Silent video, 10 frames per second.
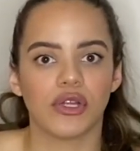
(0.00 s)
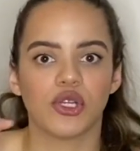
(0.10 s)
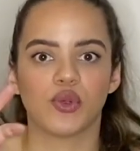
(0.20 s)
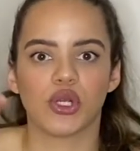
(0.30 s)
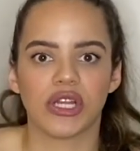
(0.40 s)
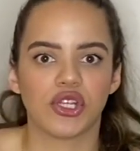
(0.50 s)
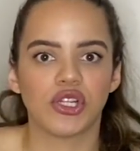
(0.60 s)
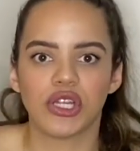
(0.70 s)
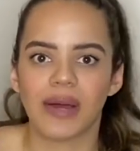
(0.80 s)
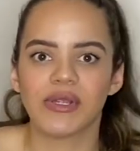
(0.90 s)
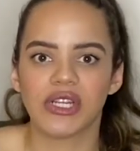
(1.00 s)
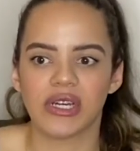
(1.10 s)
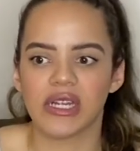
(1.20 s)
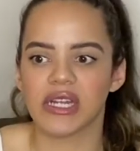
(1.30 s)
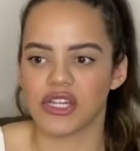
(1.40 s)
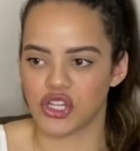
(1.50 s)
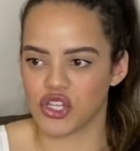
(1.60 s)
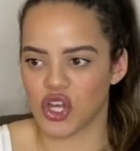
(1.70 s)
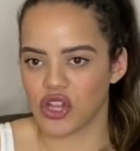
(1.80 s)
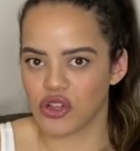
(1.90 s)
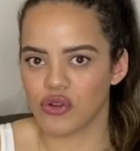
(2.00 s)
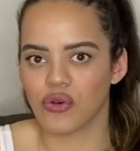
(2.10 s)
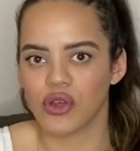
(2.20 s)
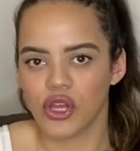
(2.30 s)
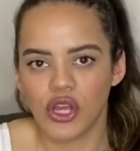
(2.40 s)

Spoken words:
She was trying to turn the knob and she couldn't, and then she saw the little,